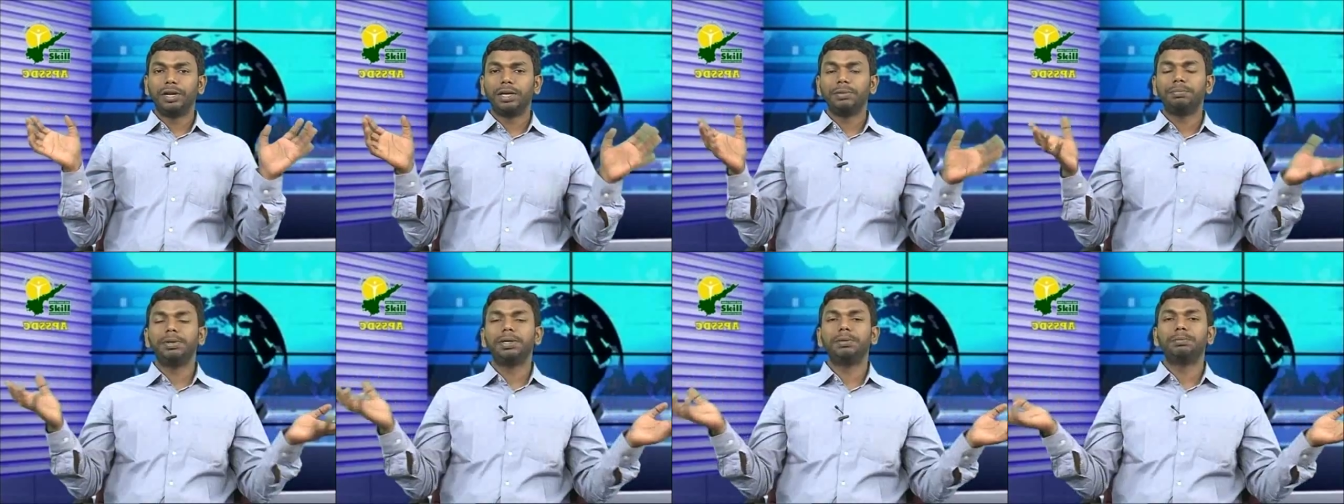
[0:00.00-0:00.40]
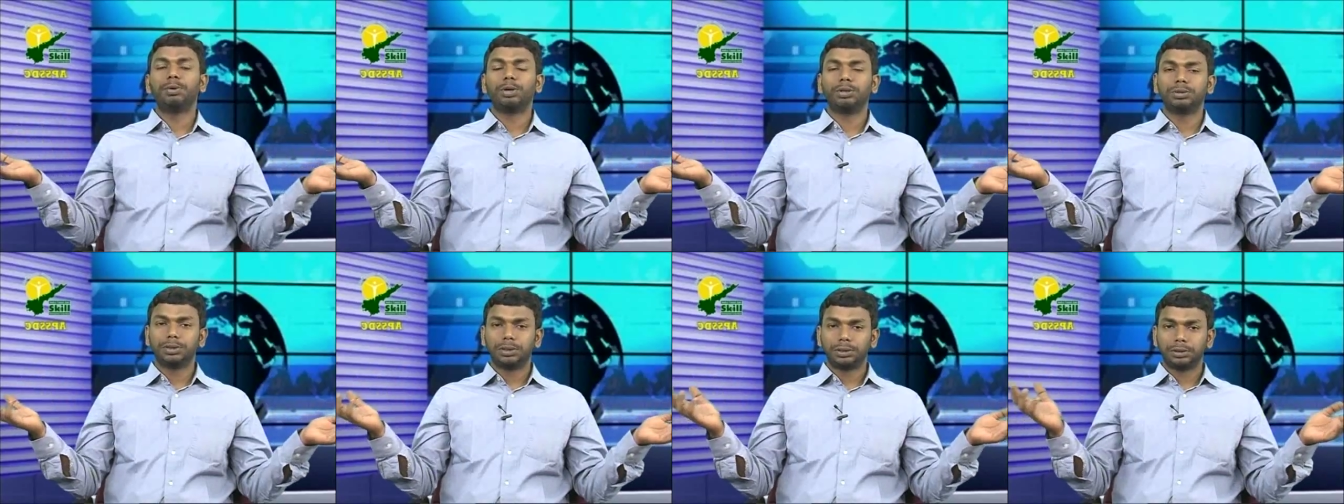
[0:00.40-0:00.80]
big
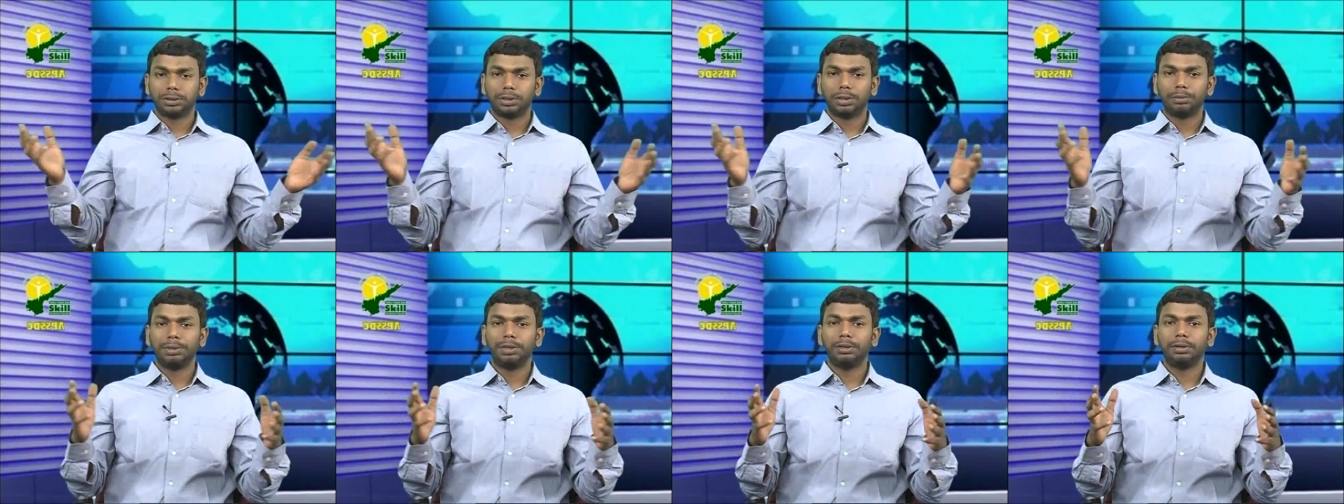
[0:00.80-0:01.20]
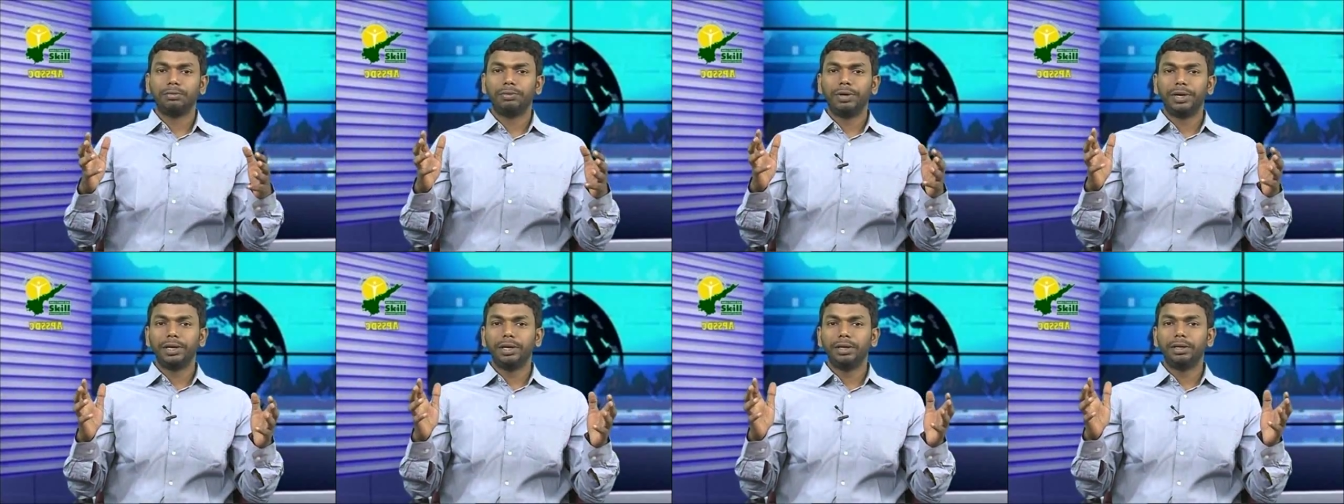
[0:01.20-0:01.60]
process. I mean
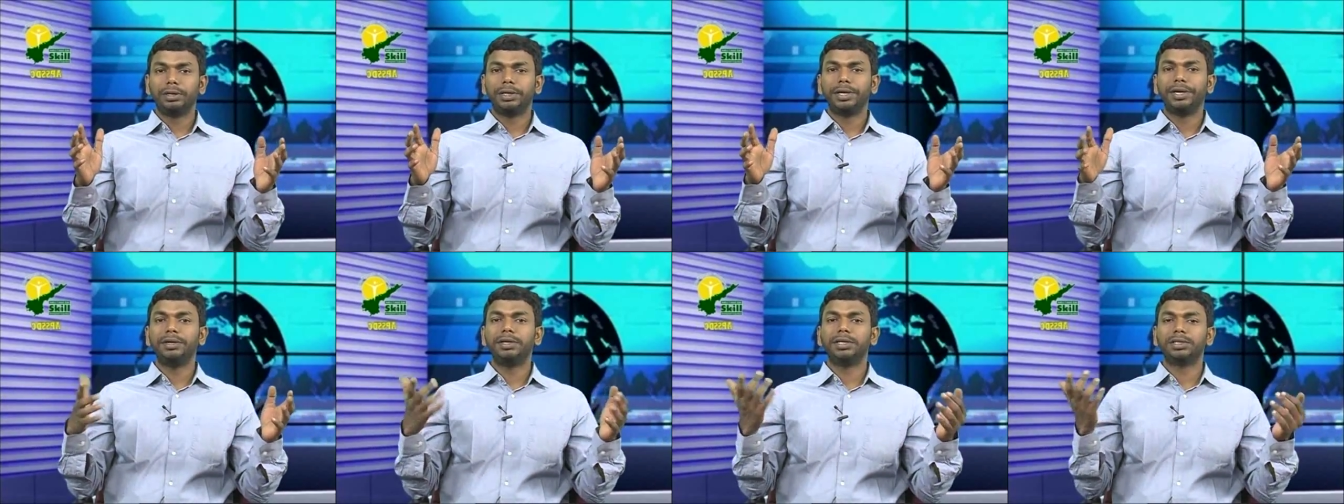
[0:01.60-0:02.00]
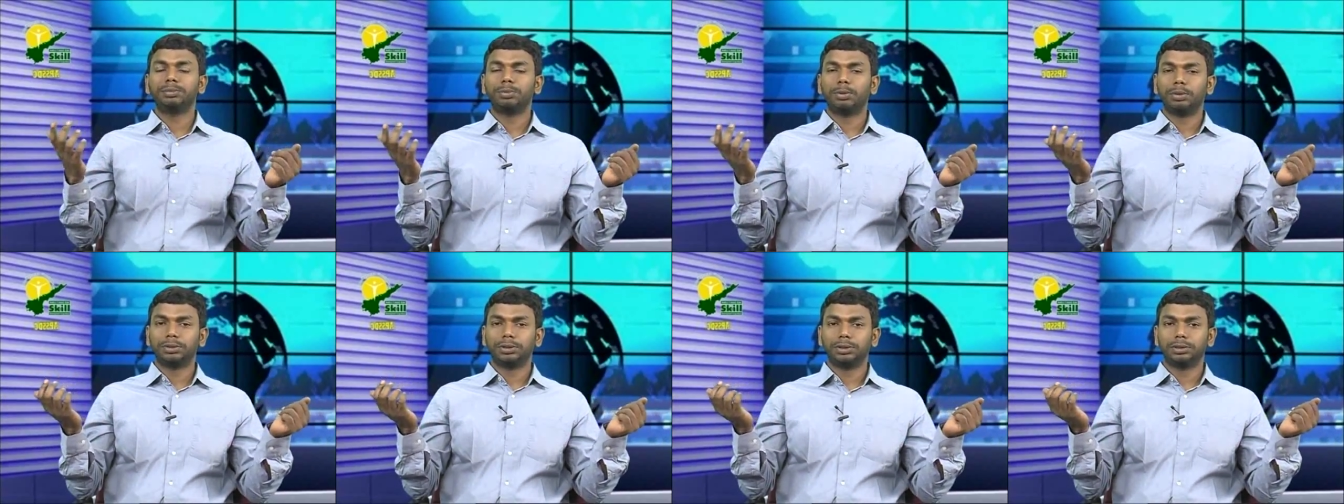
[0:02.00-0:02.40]
very tedious
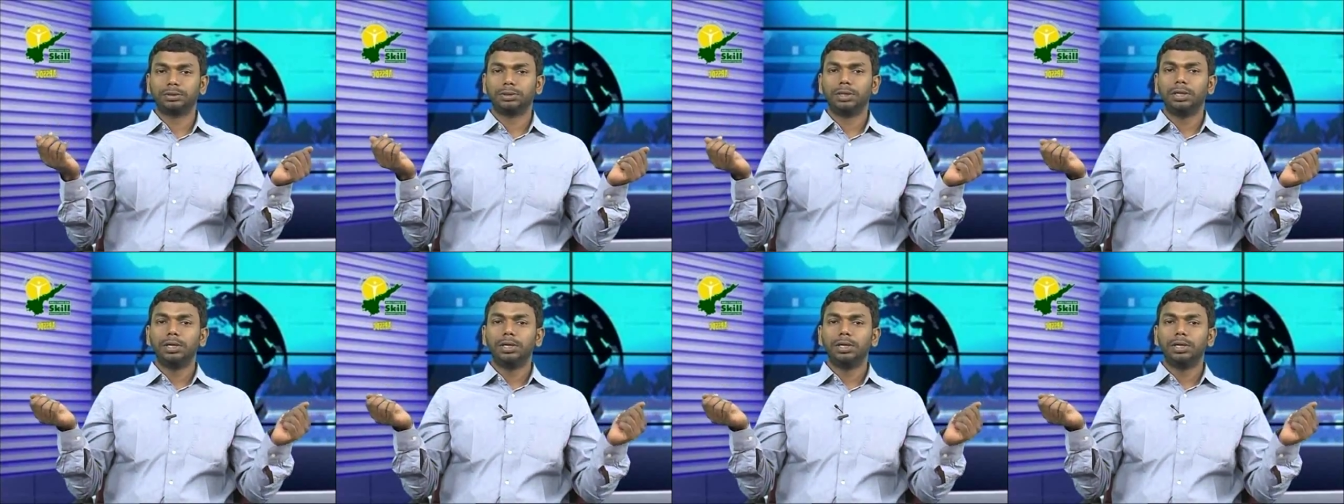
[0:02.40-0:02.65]
process.